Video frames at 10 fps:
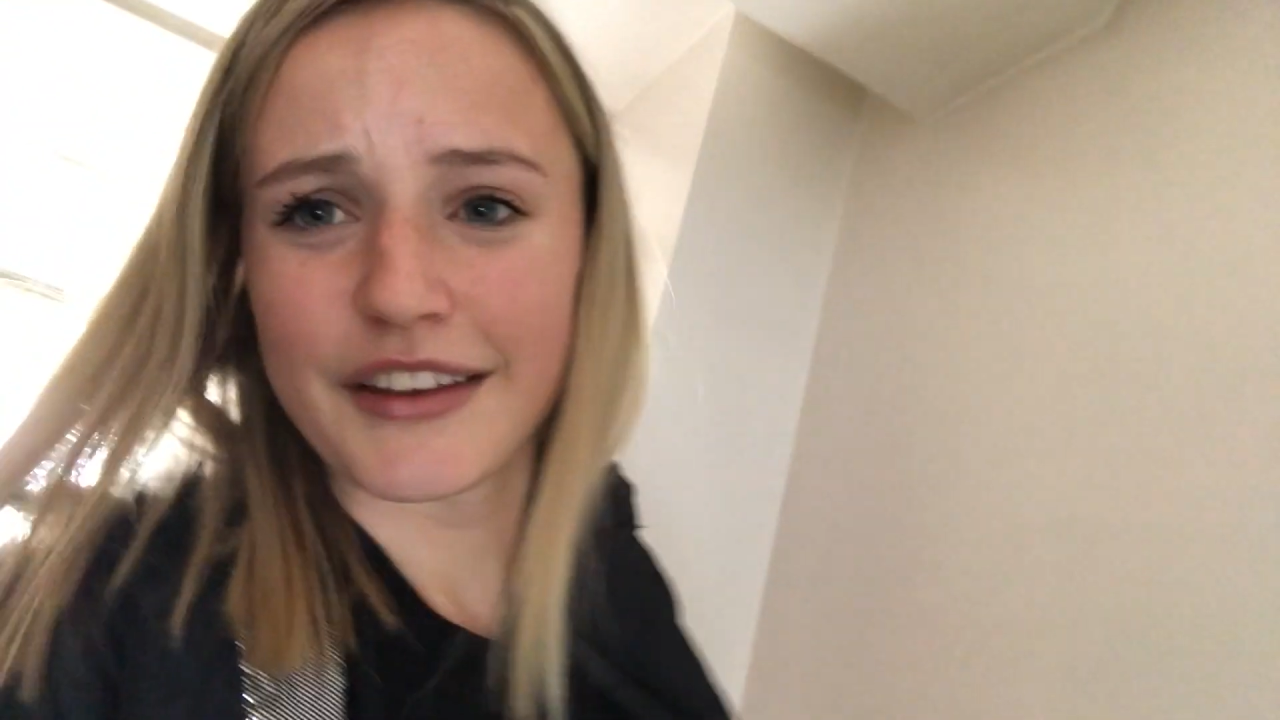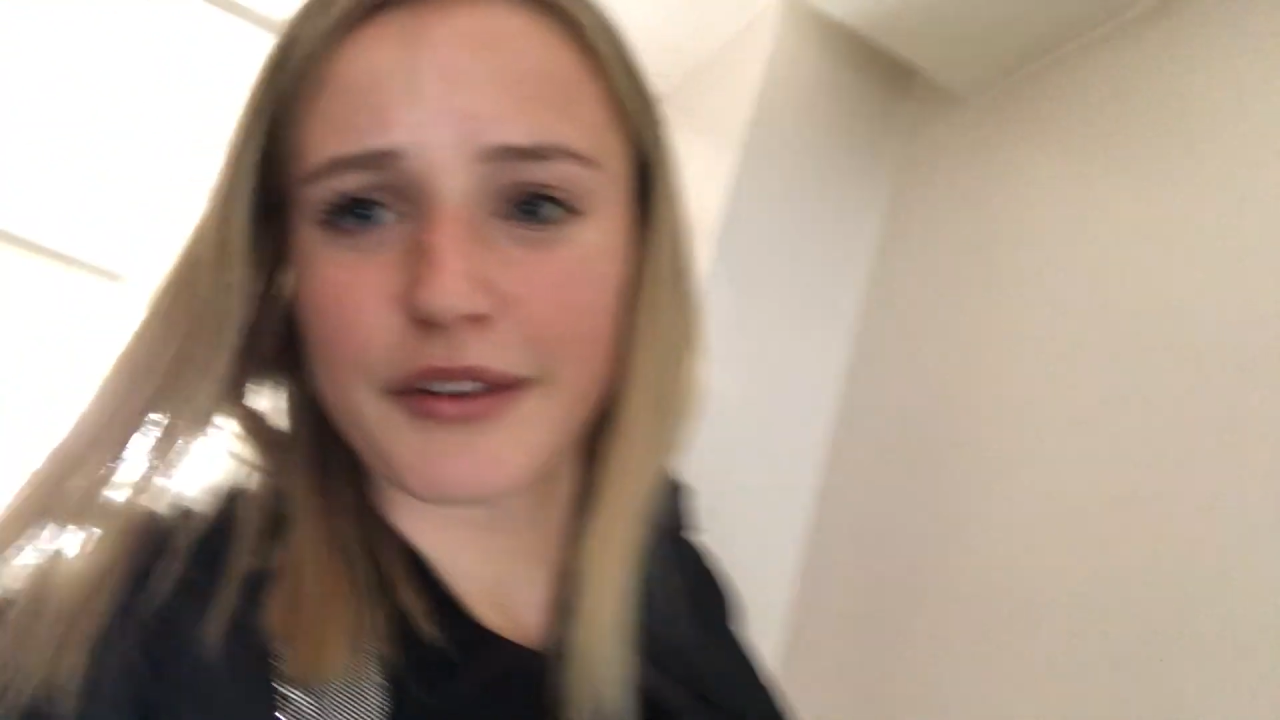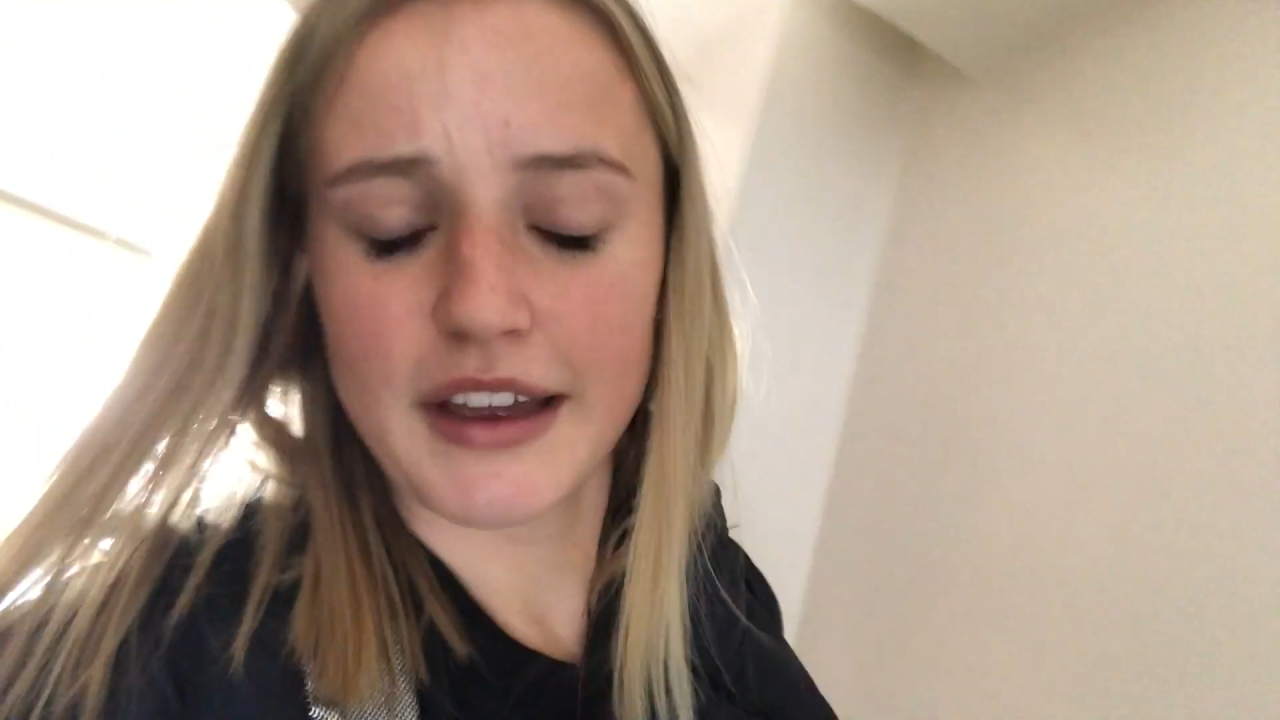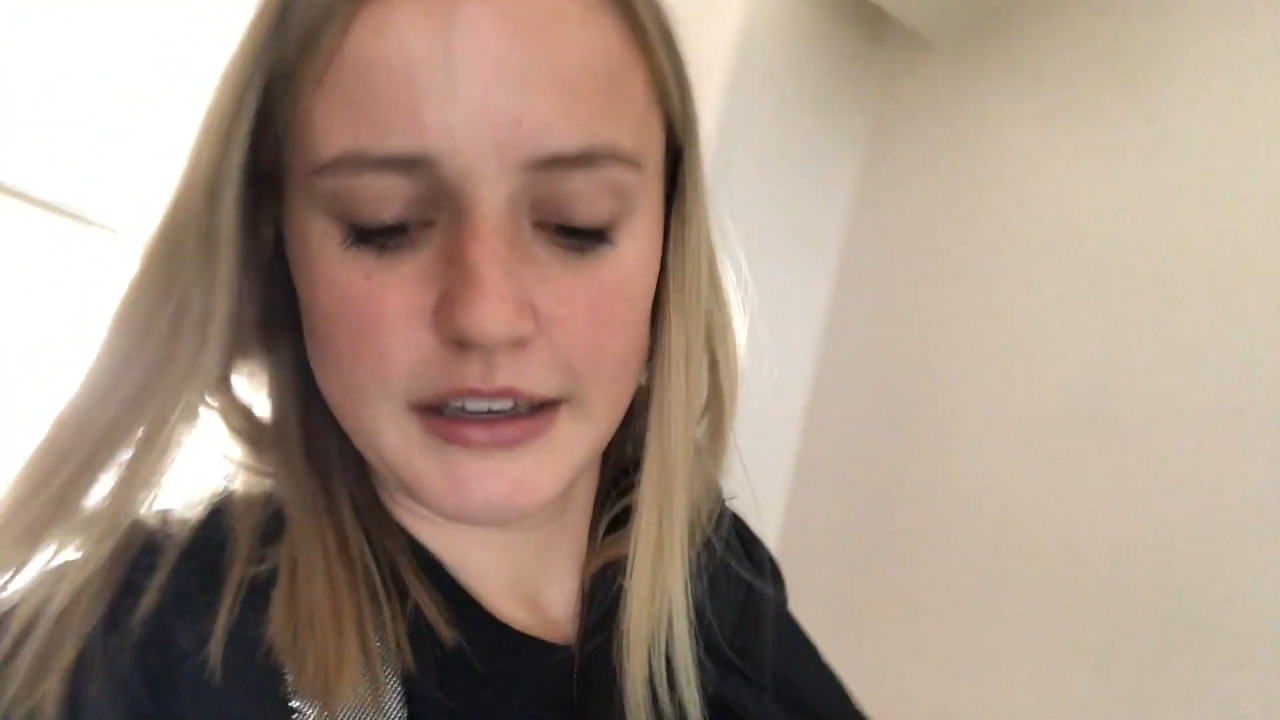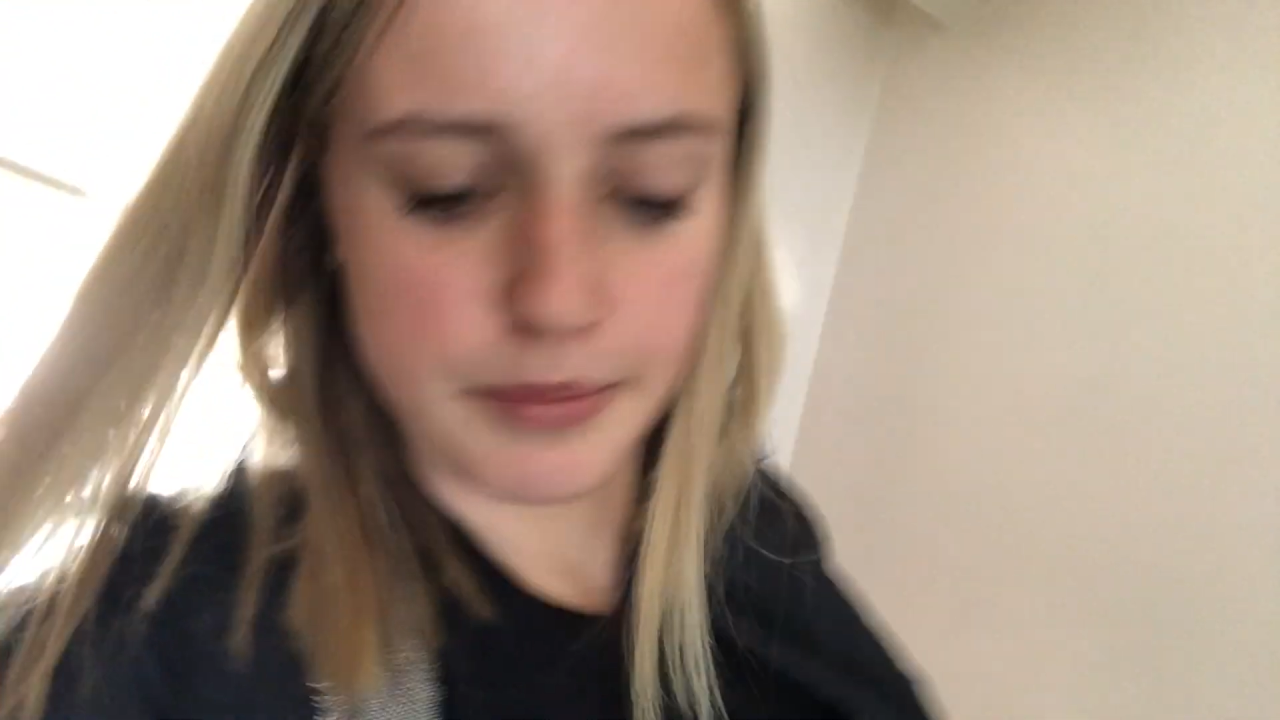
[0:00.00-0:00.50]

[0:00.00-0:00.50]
So I had to